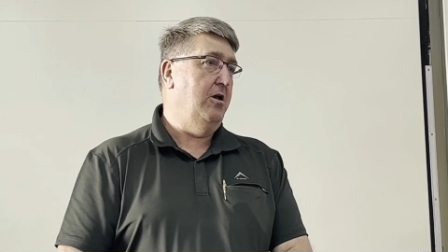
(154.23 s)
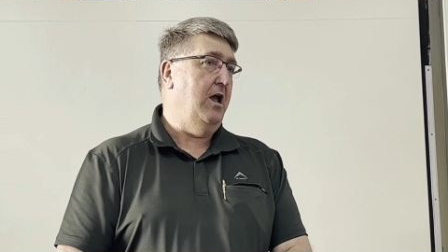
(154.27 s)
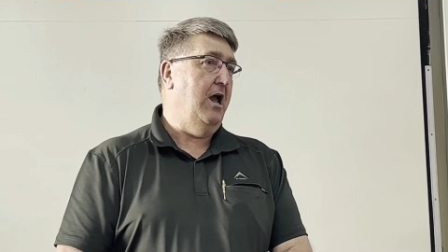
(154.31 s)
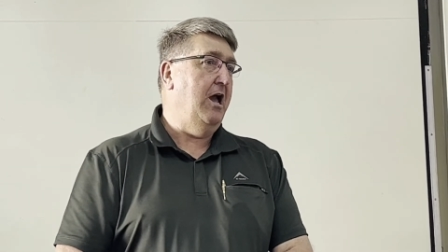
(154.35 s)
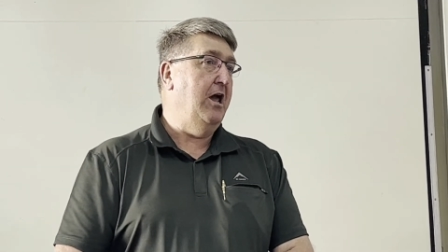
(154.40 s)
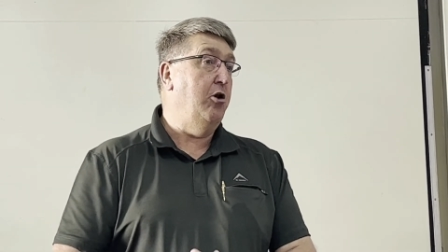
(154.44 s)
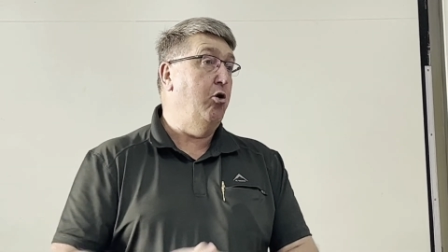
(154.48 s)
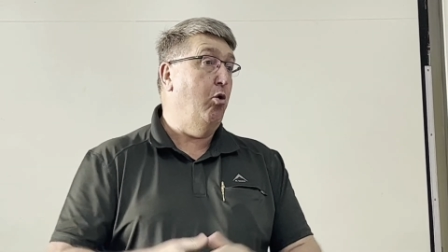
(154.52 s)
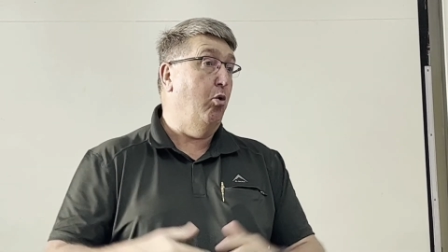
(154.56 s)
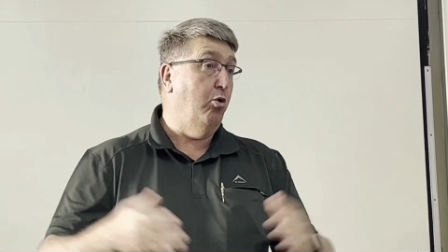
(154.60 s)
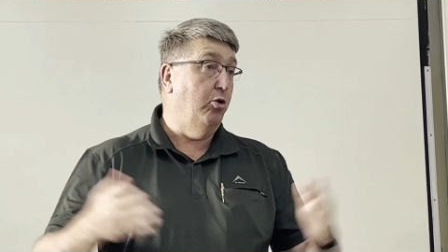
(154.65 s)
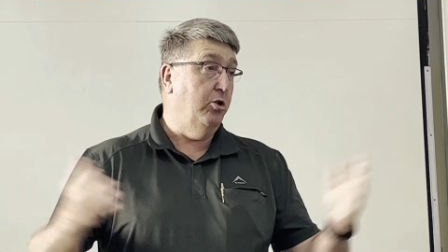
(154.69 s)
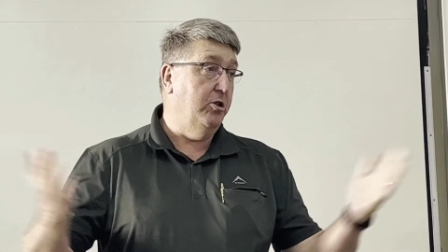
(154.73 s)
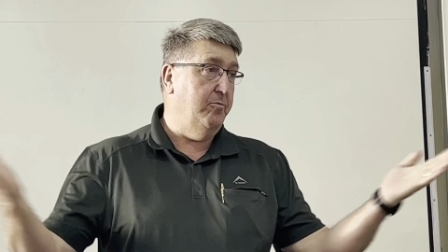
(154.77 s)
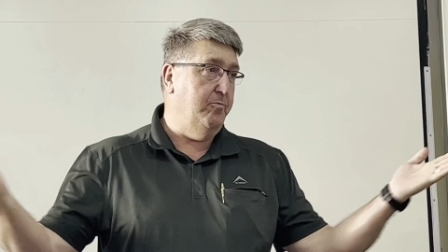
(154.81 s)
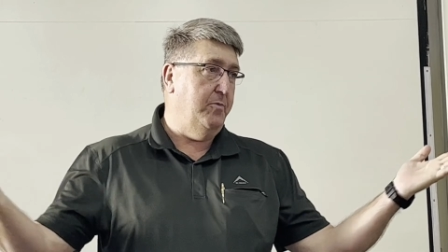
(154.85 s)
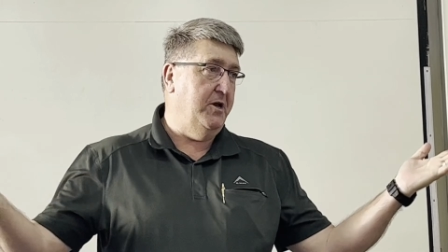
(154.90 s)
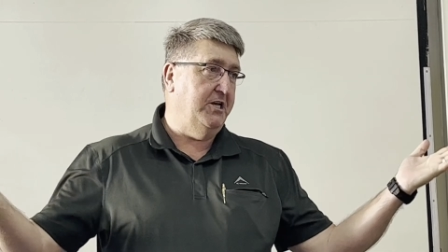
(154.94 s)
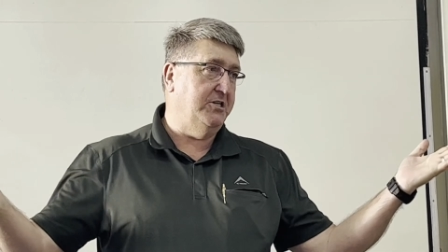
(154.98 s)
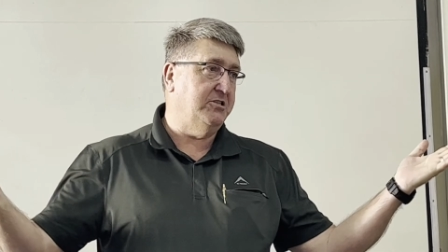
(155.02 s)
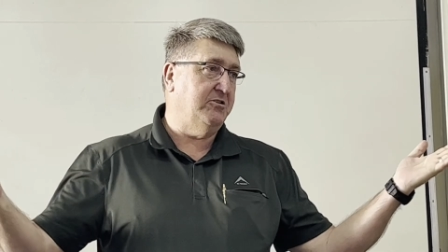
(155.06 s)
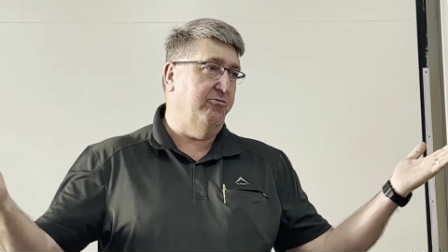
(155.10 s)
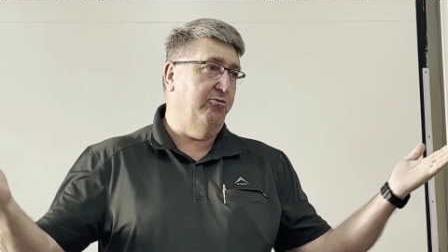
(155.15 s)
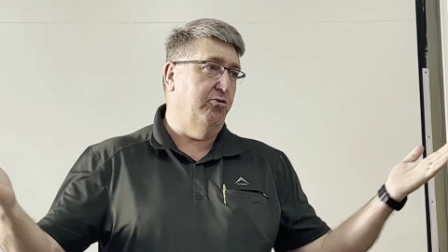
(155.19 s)
And all the
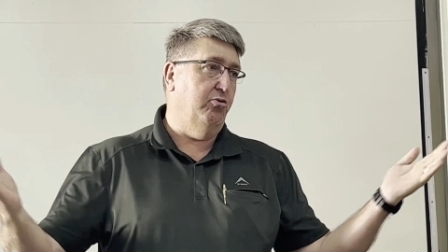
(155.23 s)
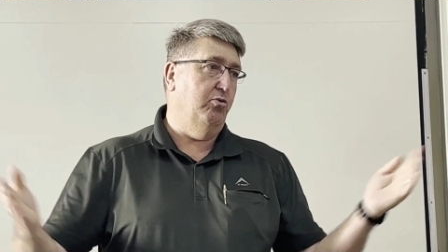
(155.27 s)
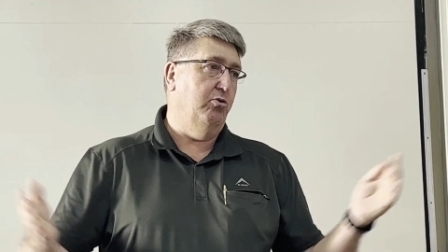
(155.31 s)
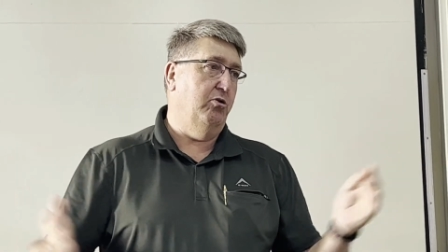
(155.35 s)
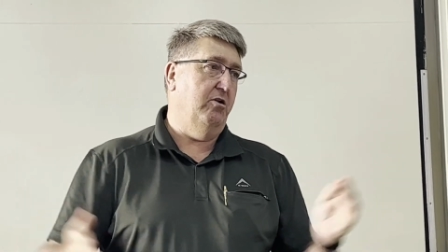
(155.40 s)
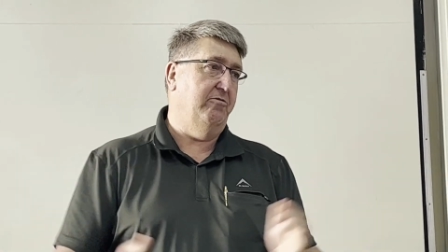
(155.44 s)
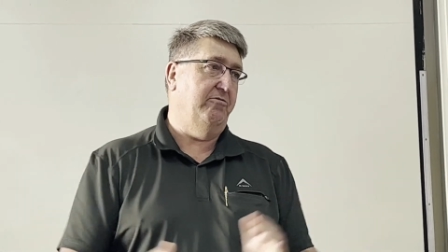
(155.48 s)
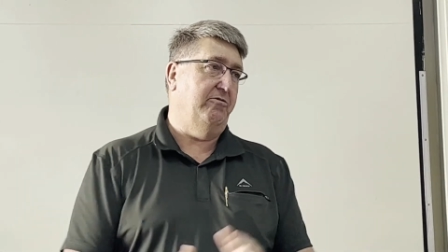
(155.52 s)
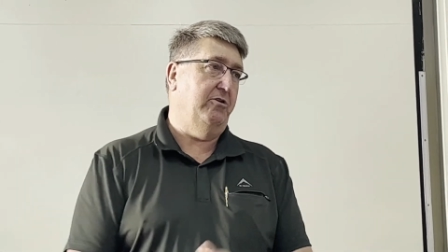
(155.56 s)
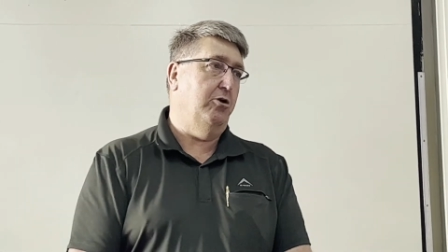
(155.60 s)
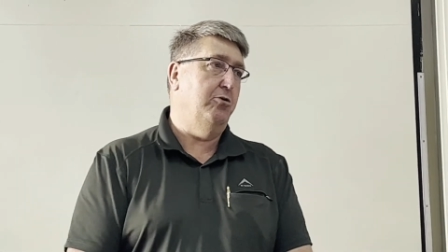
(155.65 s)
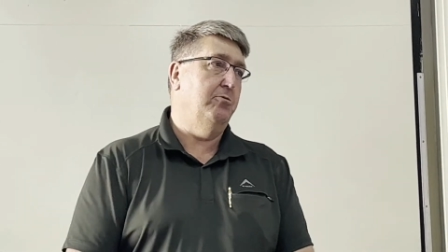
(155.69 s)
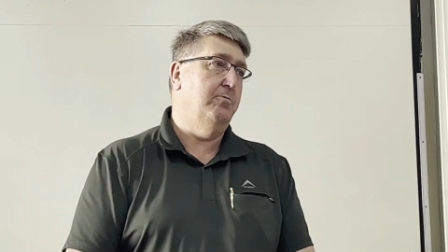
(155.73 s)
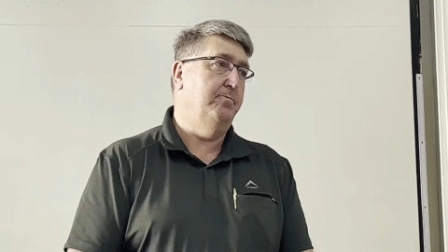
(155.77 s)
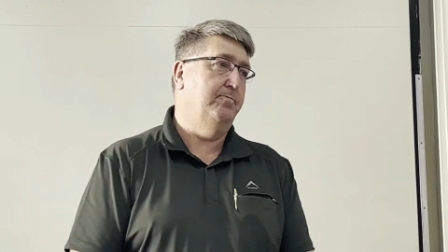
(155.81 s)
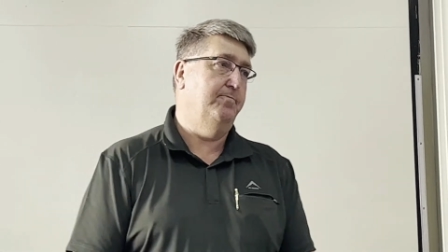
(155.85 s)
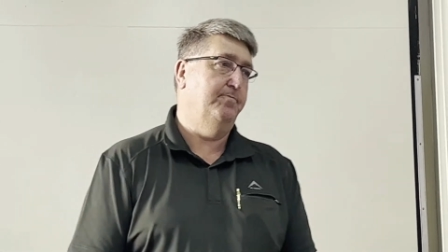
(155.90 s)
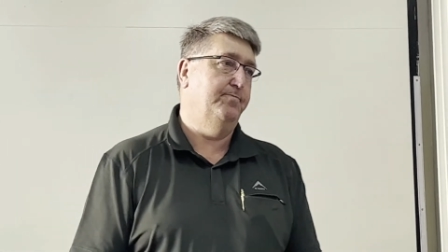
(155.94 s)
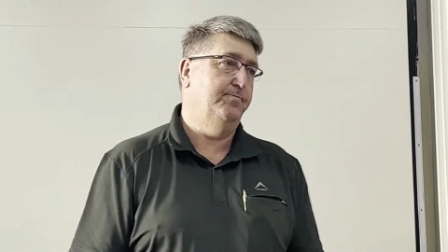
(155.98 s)
best for all